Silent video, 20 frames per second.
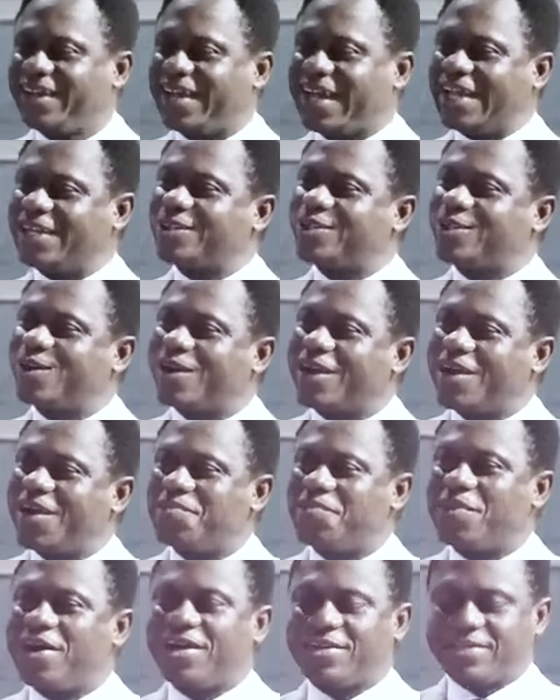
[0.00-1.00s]
and talk
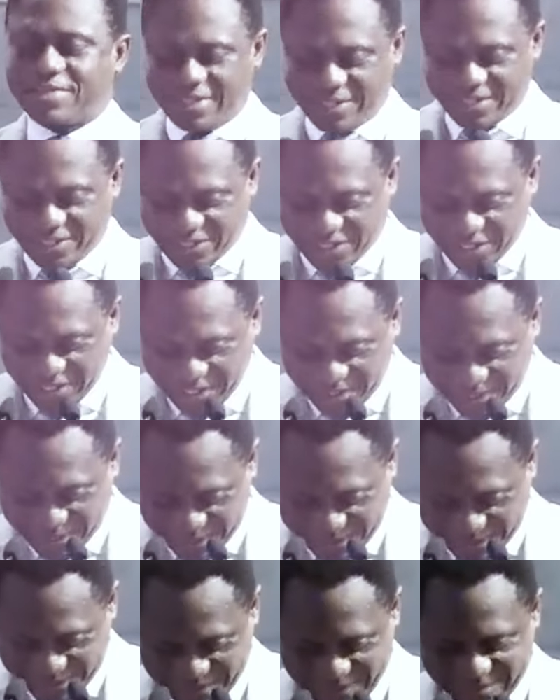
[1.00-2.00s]
about
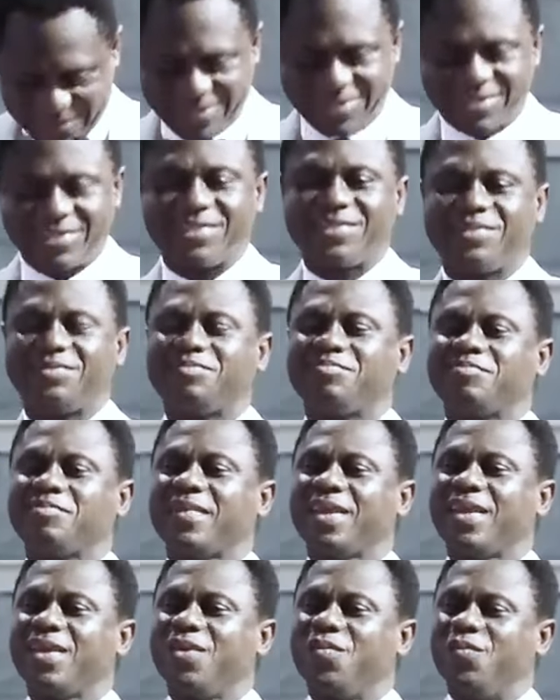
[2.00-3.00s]
Jesus.
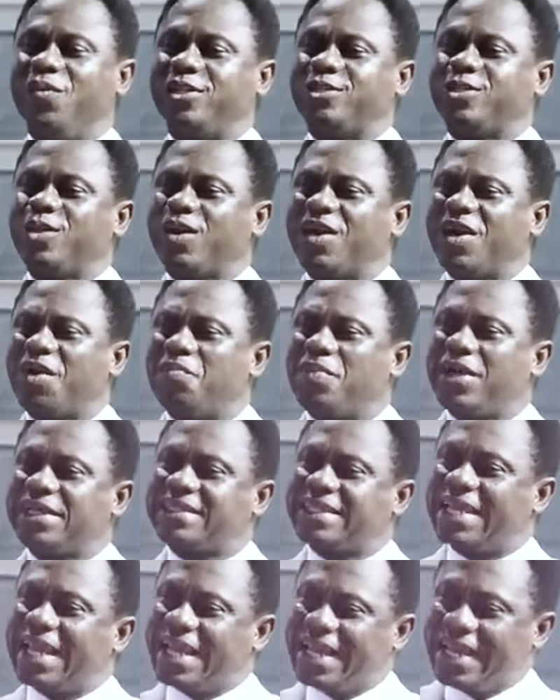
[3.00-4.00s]
We talk
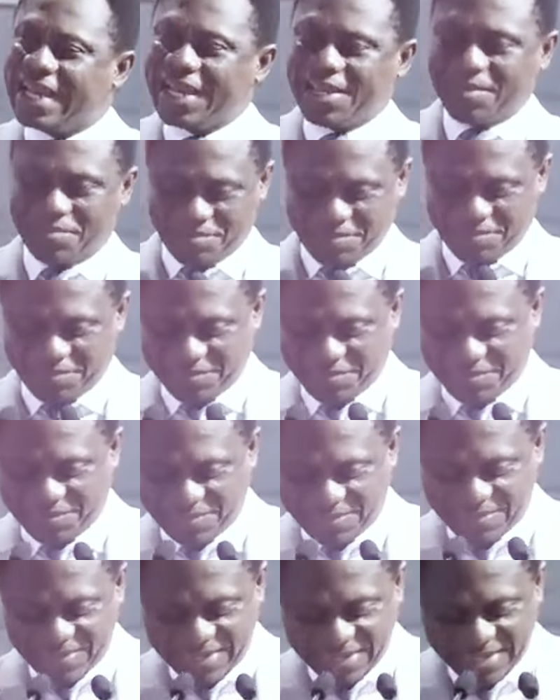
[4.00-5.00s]
about a name,
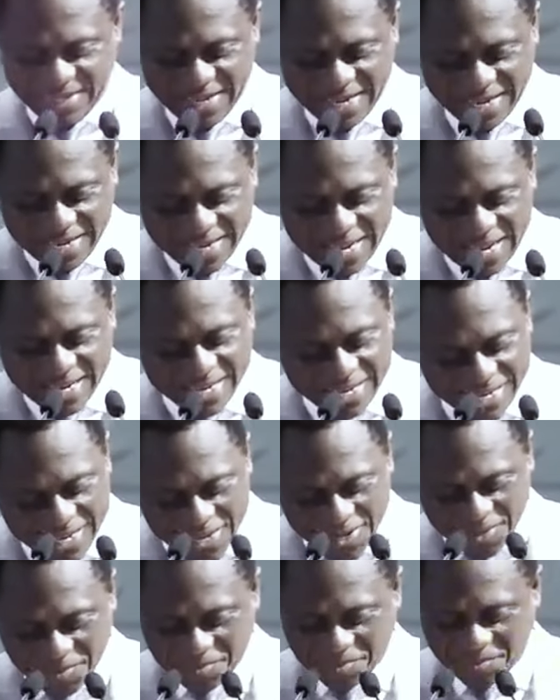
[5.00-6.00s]
and that
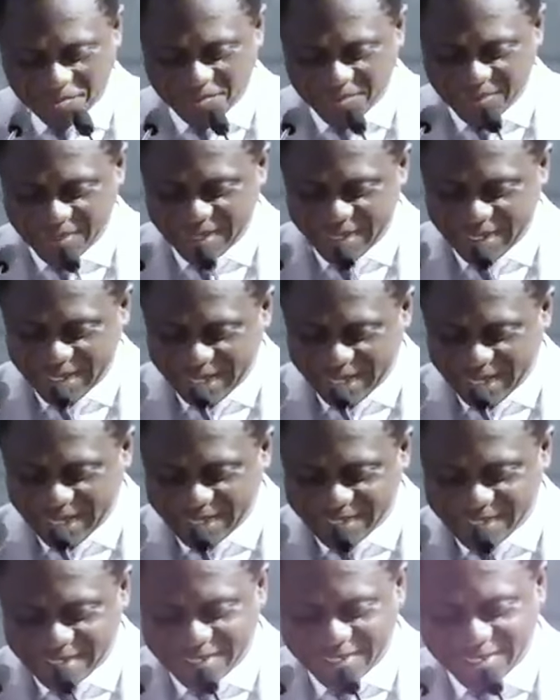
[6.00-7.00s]
name
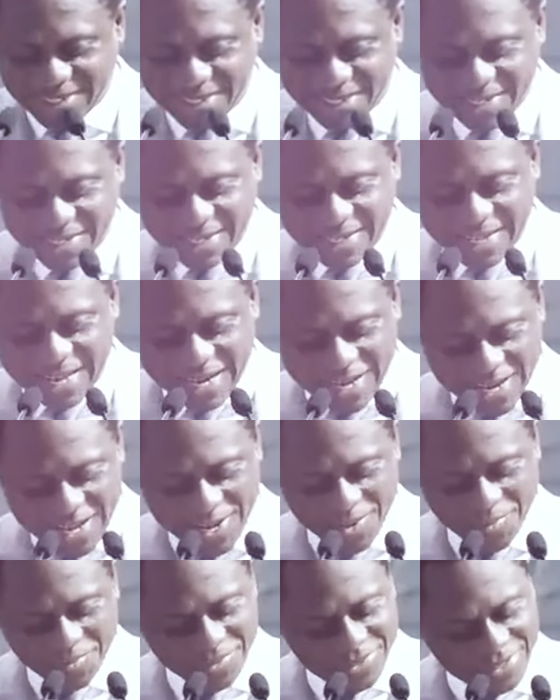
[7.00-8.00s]
is the
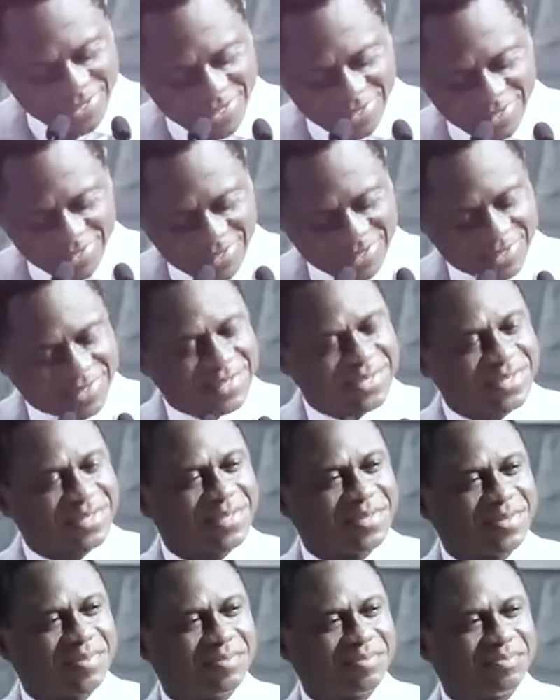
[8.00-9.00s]
name
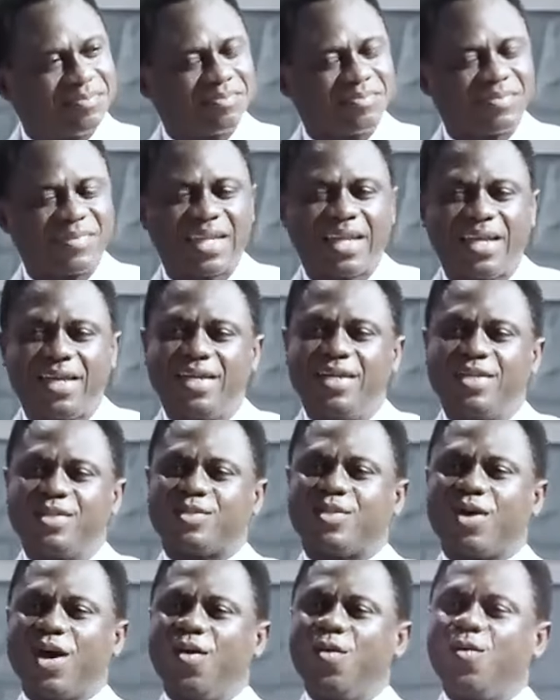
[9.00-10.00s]
Jesus.
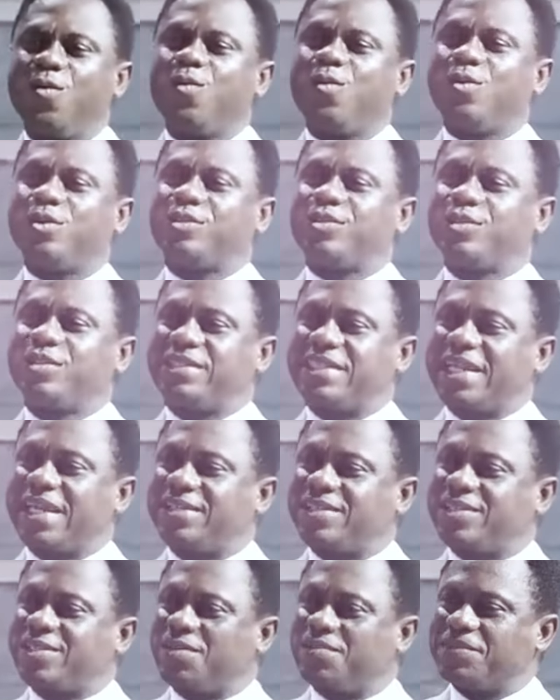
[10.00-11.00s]
So I want to
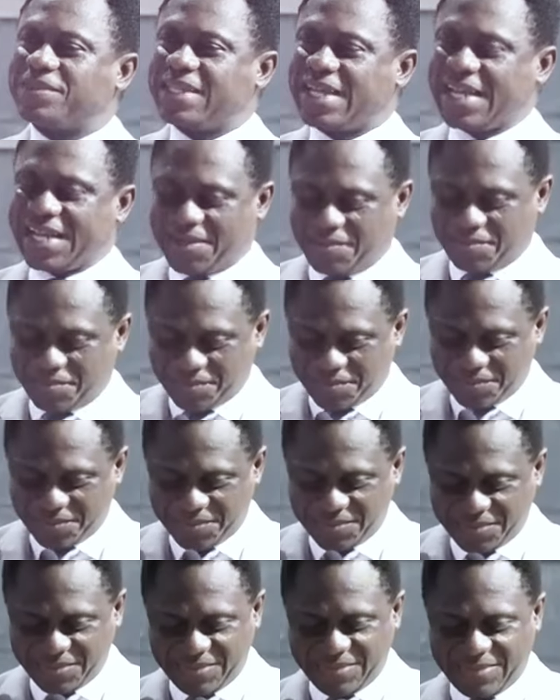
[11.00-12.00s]
take some time
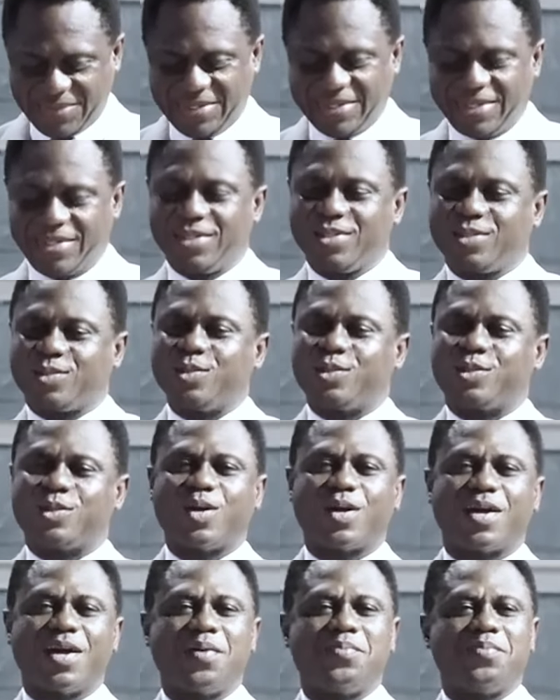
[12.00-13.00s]
to
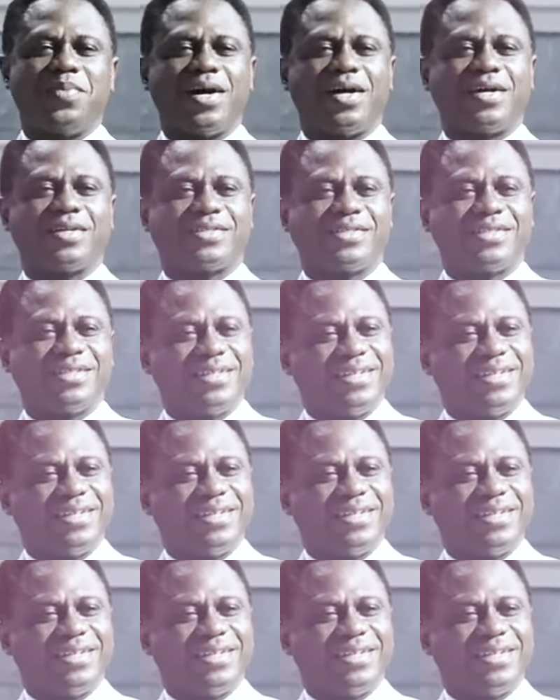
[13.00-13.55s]
talk about